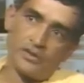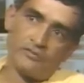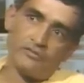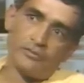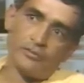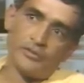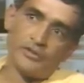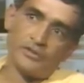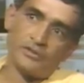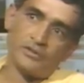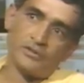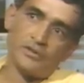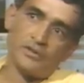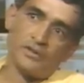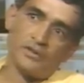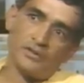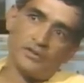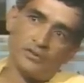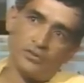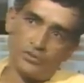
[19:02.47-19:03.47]
government
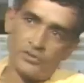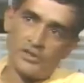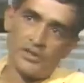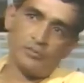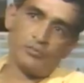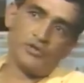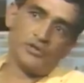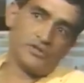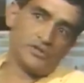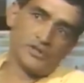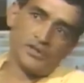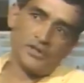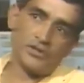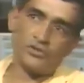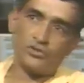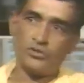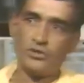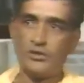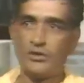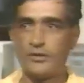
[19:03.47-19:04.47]
could take place
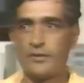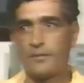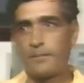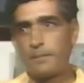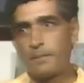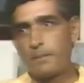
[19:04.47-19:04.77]
again today.